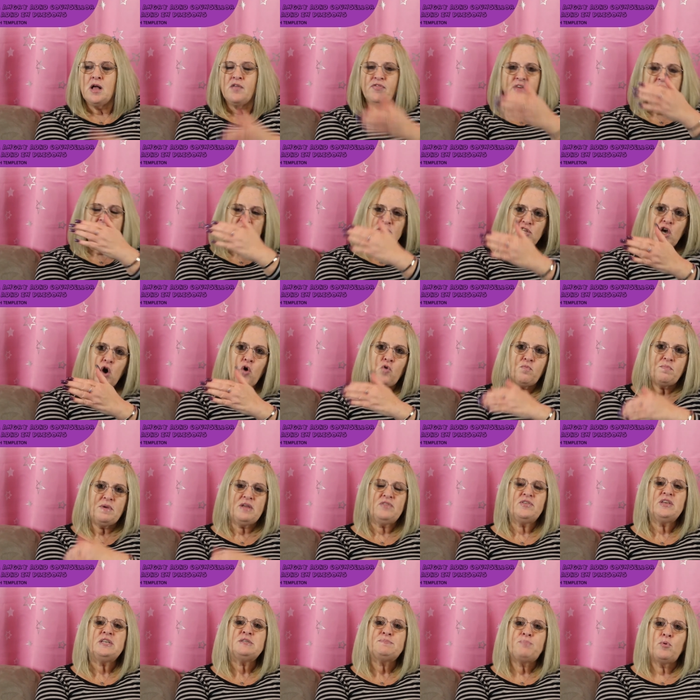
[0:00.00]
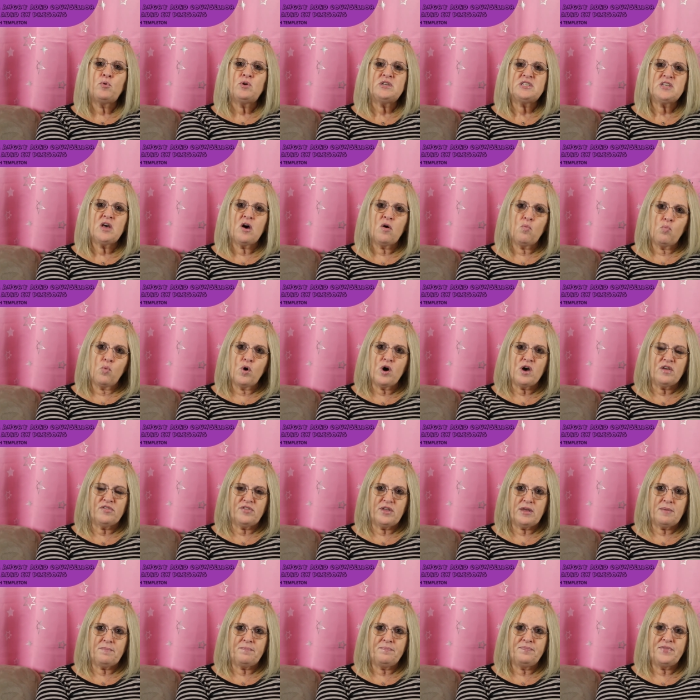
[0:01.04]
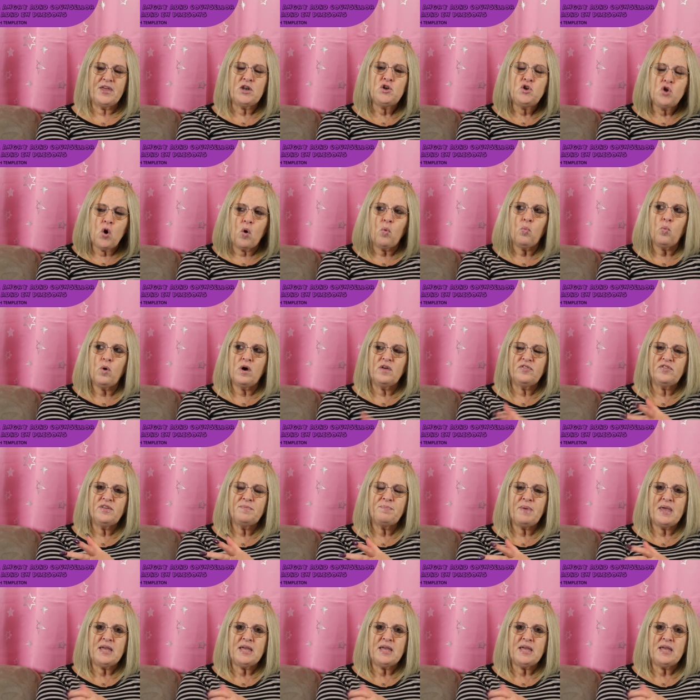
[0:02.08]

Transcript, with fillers: They told me these boys aren't worth it. They're not worth